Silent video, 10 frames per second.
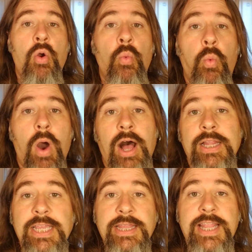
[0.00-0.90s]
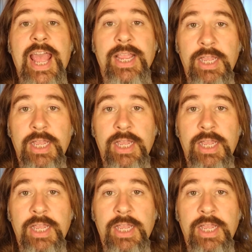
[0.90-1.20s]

while in that